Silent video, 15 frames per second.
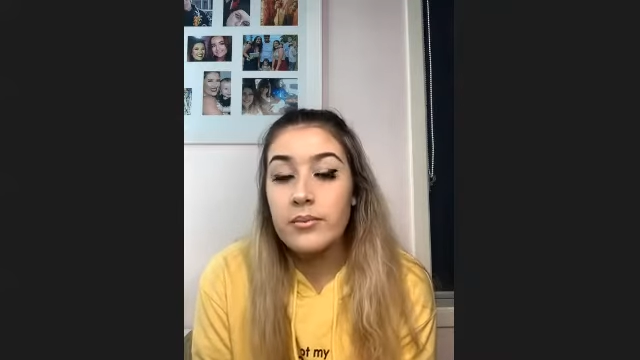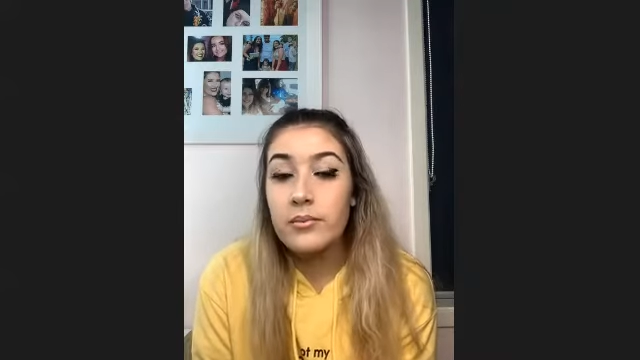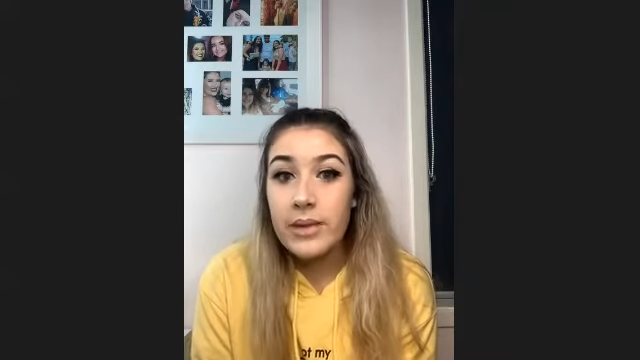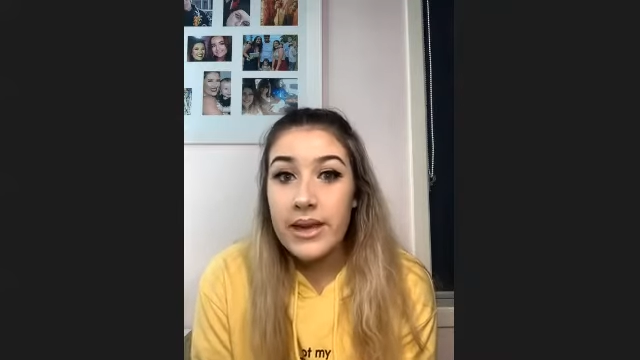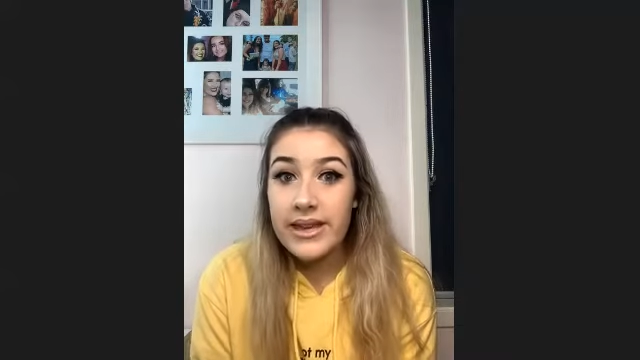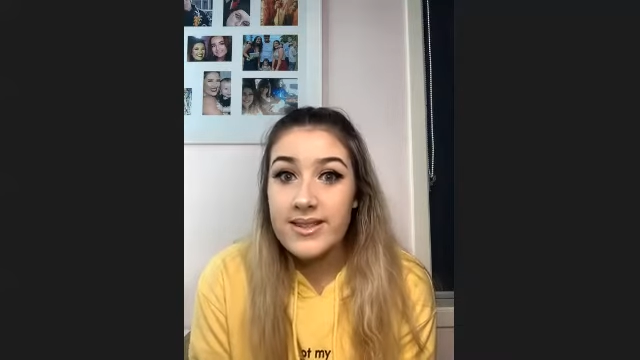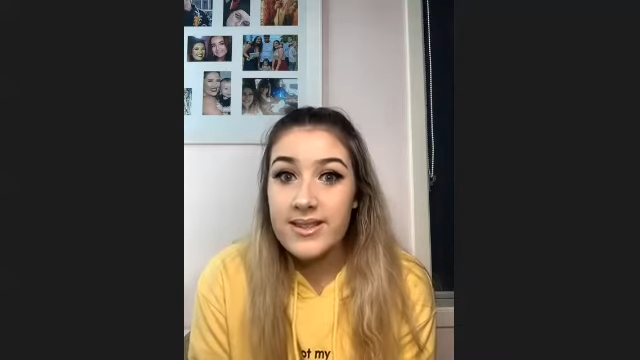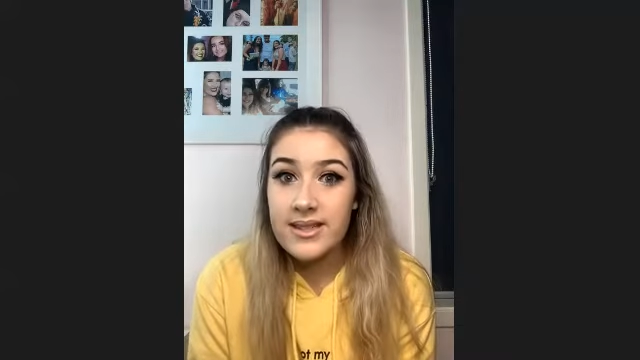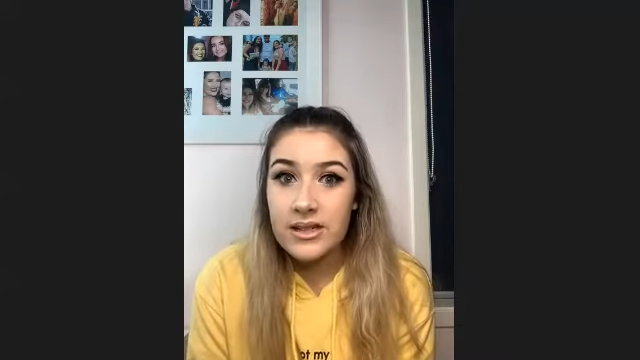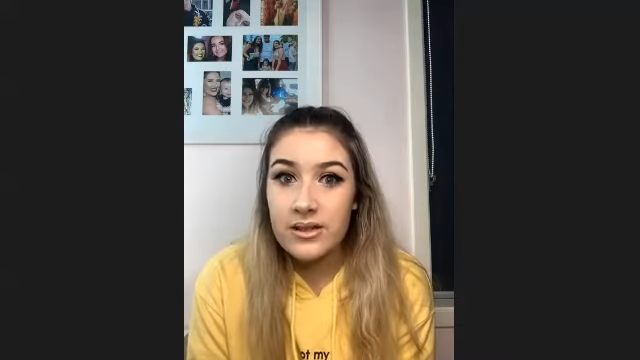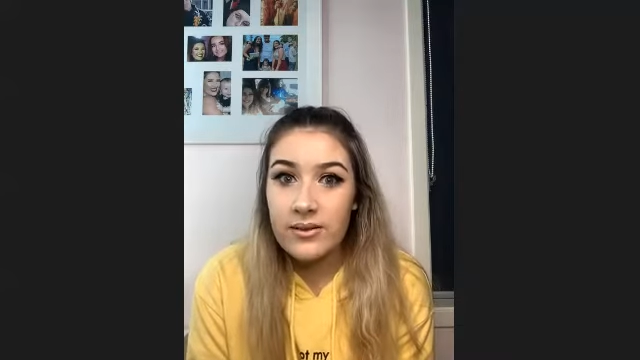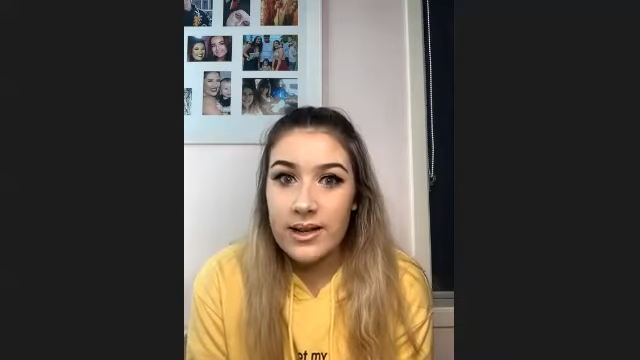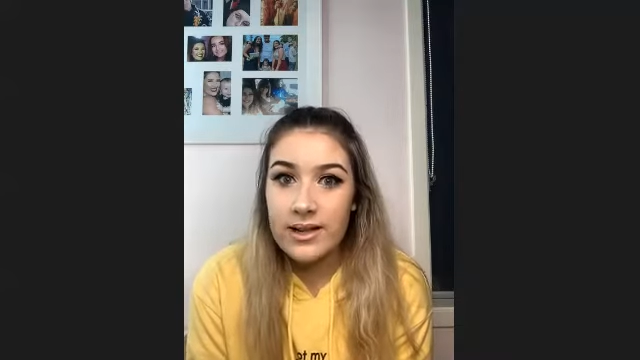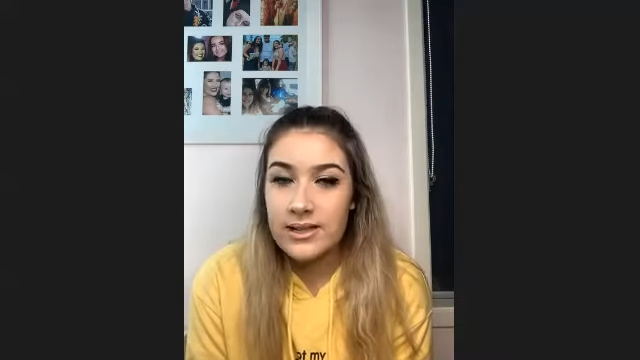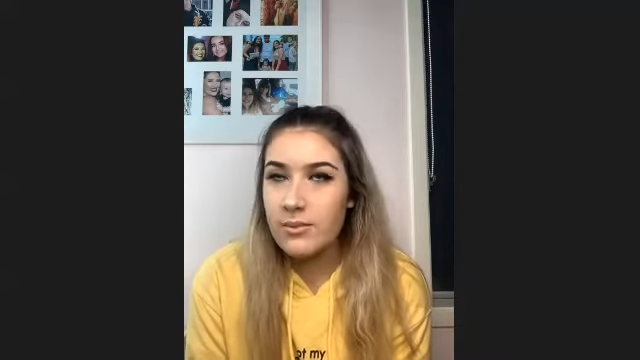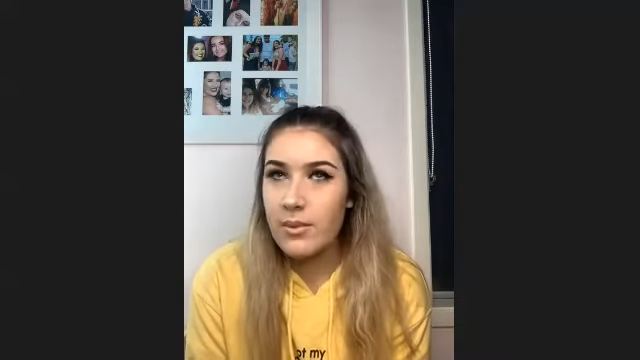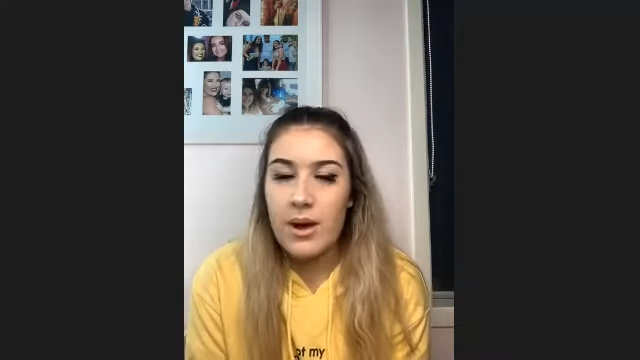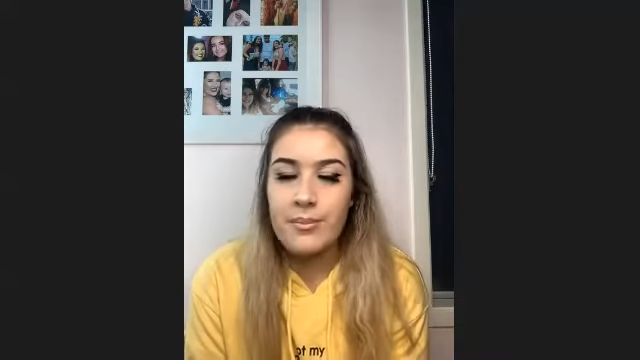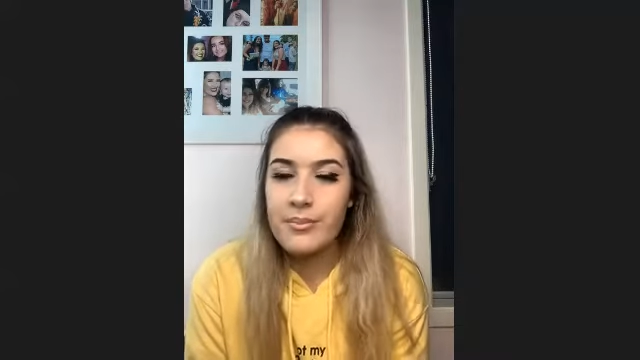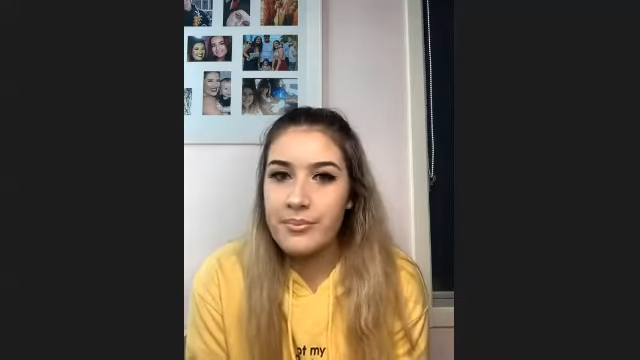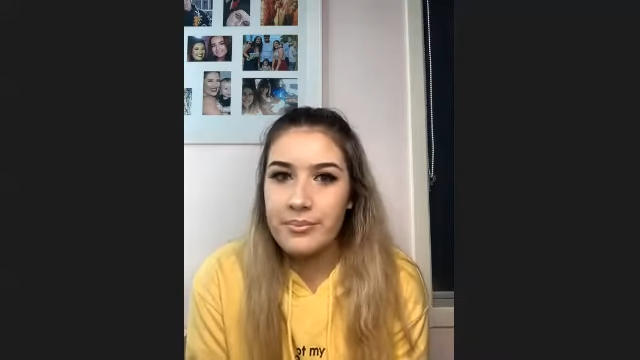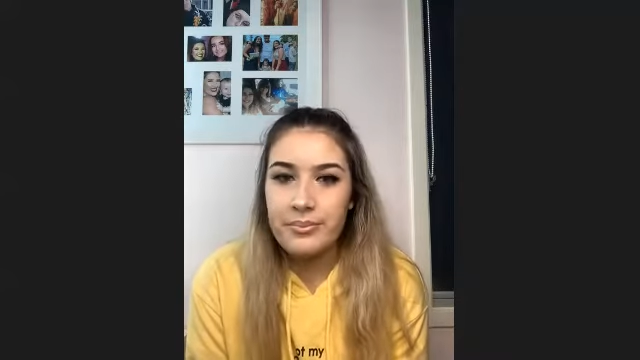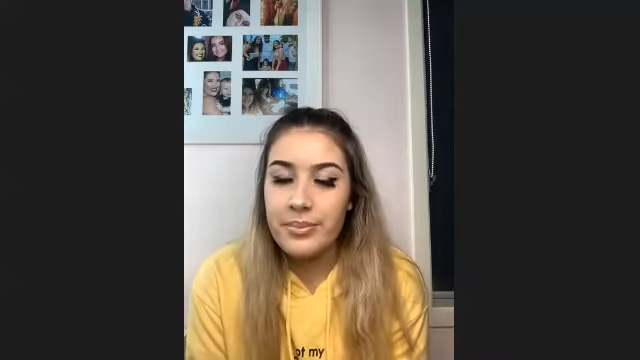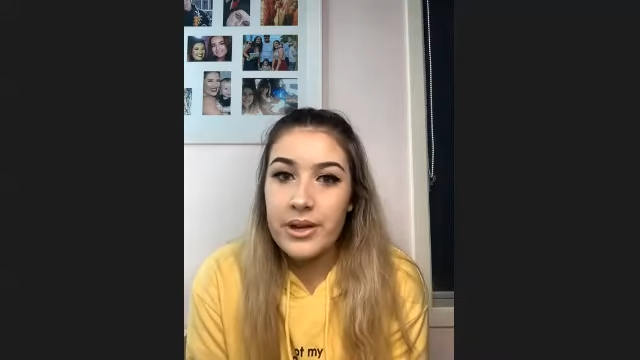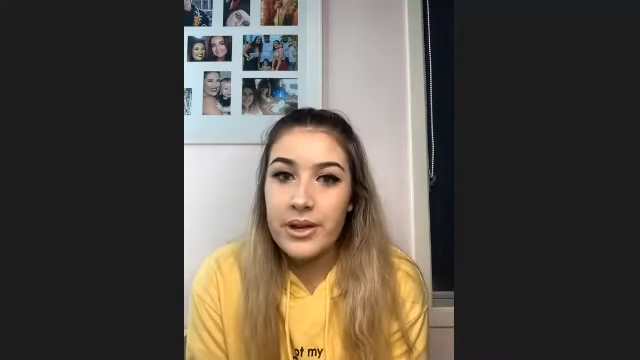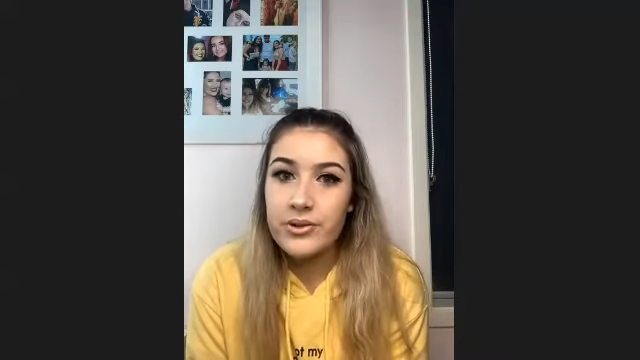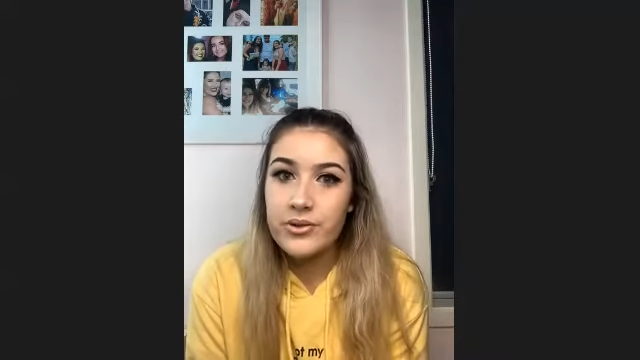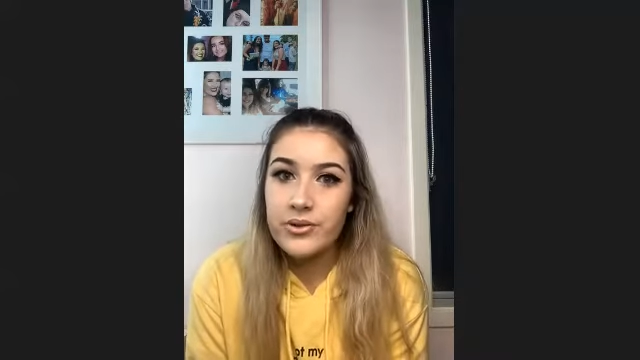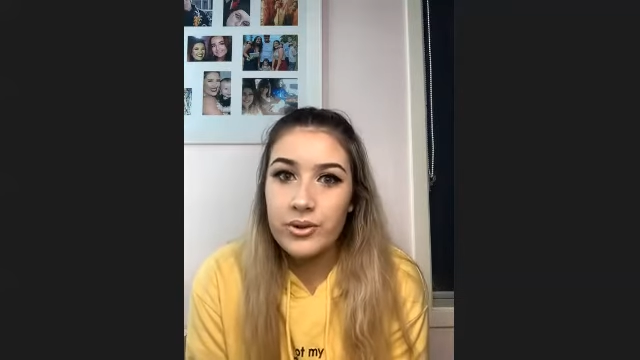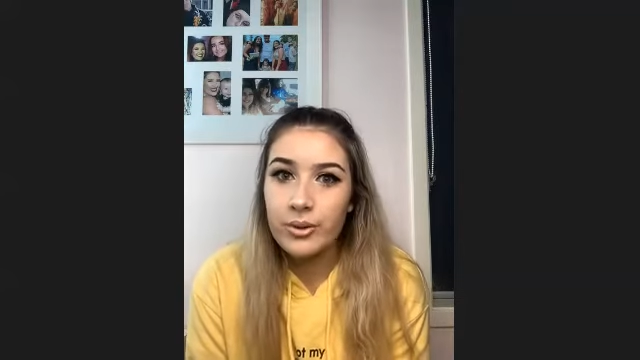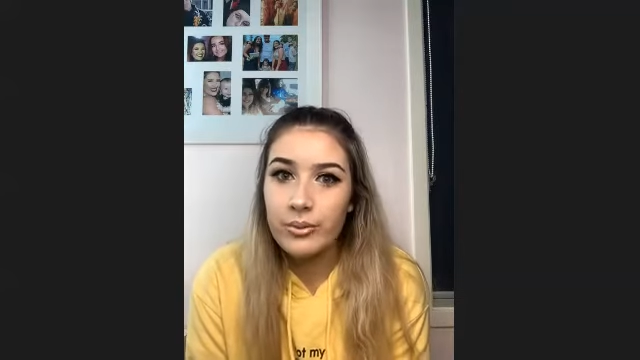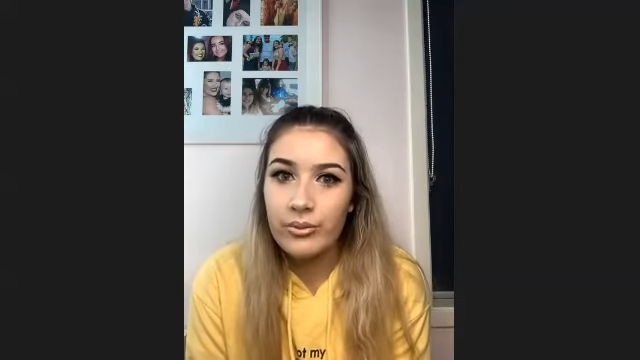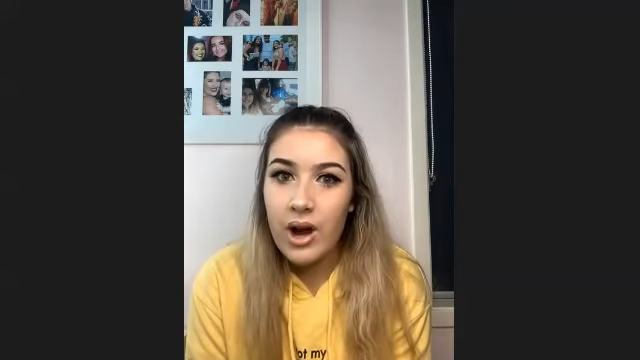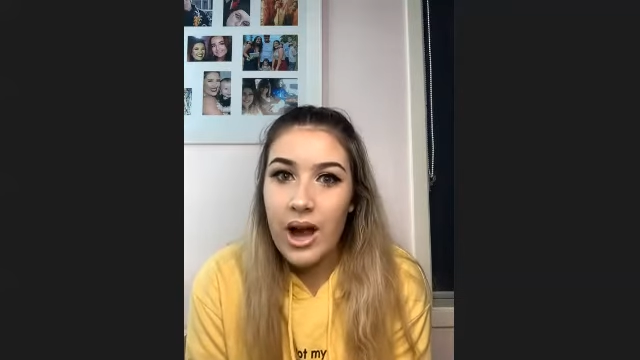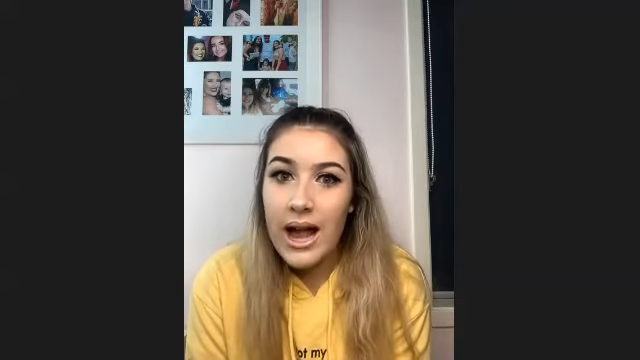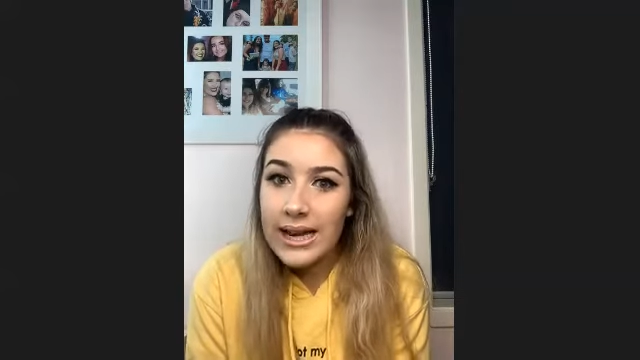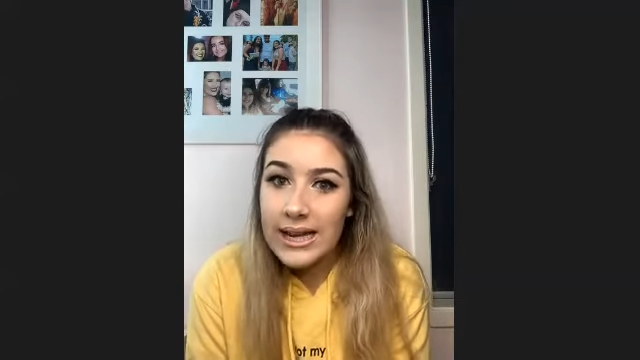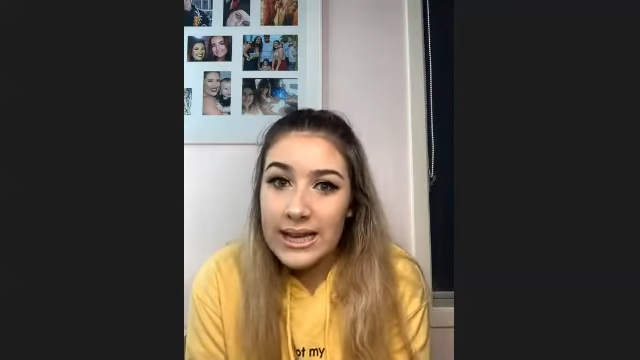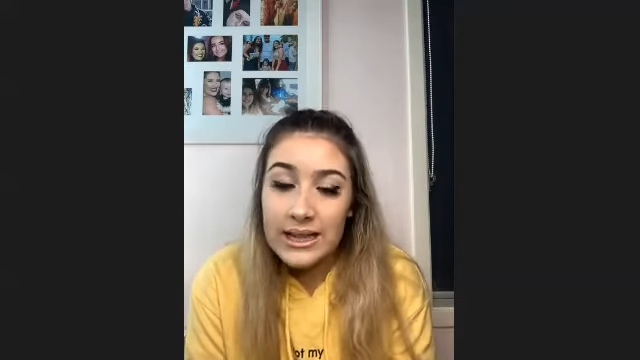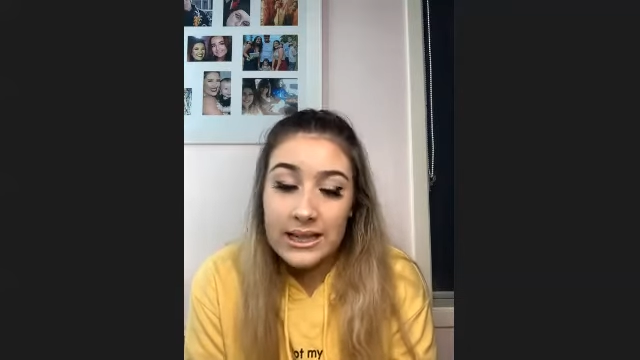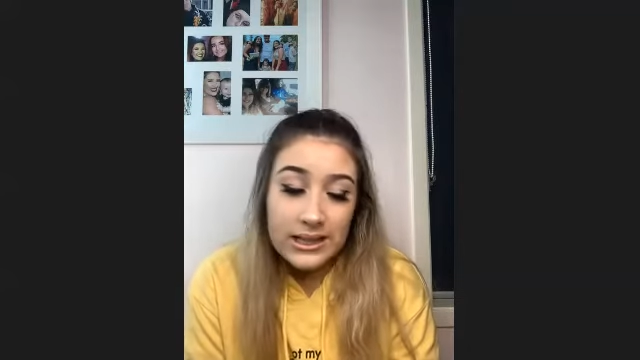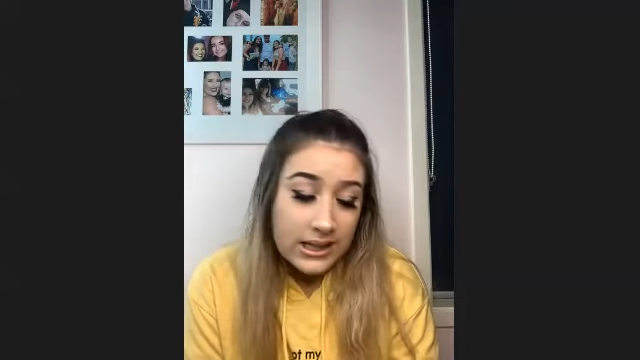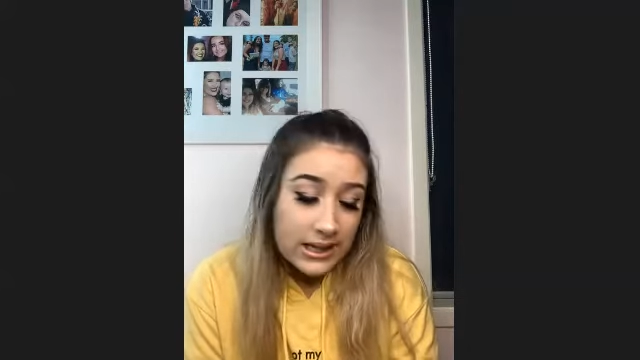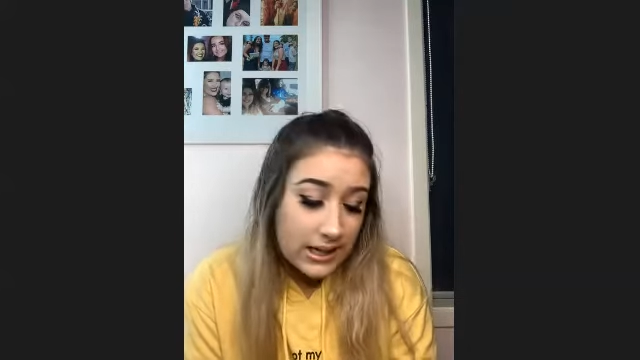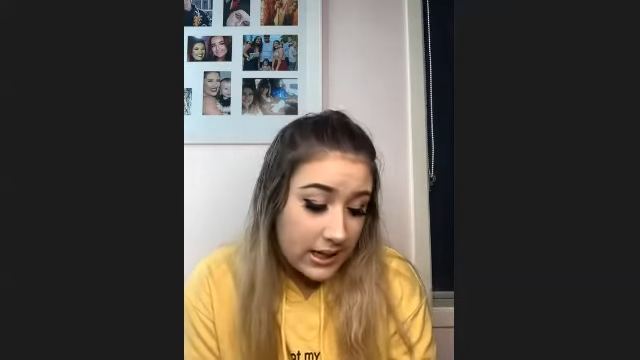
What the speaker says: me sitting around in my bedroom writing.